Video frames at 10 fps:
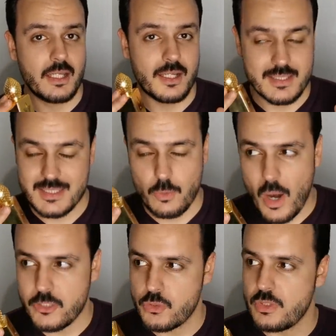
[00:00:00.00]
Uh, it's
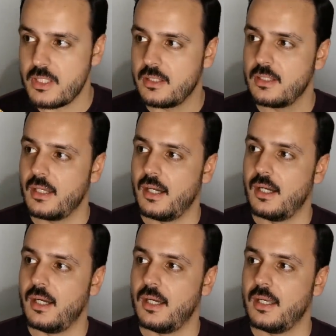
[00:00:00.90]
quite unique,
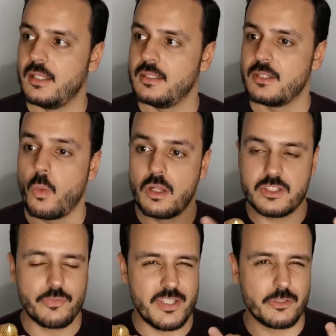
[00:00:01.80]
uh, and the
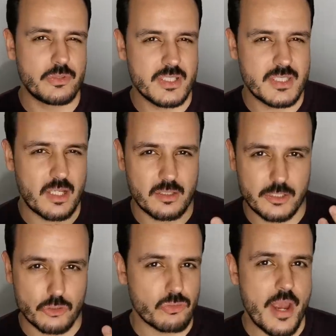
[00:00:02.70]
quality of the ingredients are
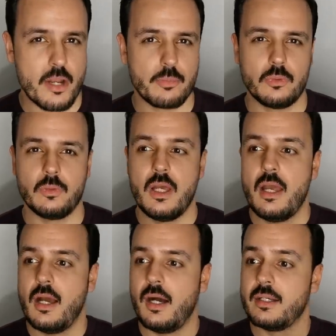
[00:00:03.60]
incredible,
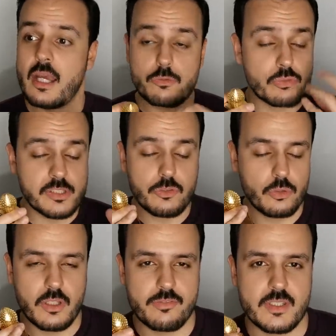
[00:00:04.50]
and I really
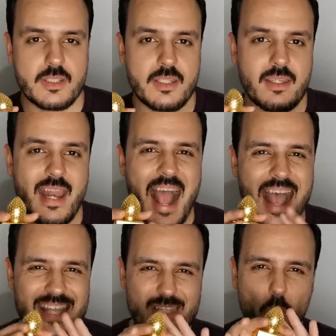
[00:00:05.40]
do love it. It
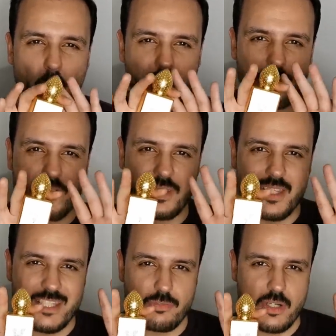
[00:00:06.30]
has all of the,
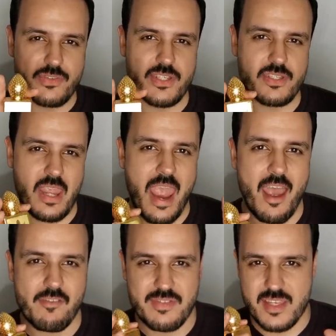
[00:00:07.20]
his fragrances
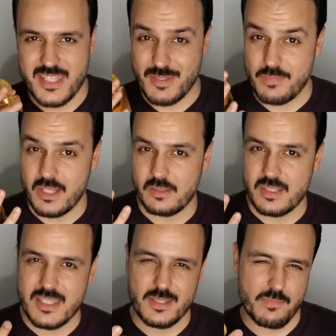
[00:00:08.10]
have this
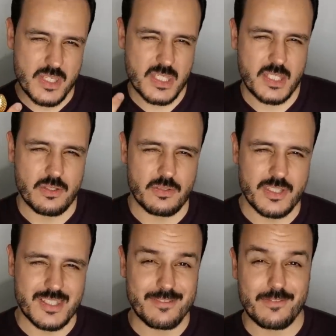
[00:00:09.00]
Middle East
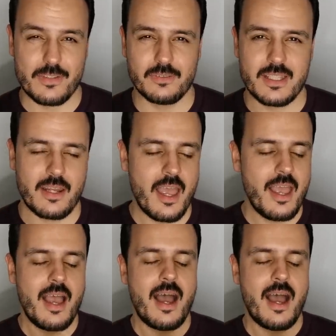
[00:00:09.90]
mysterious feel that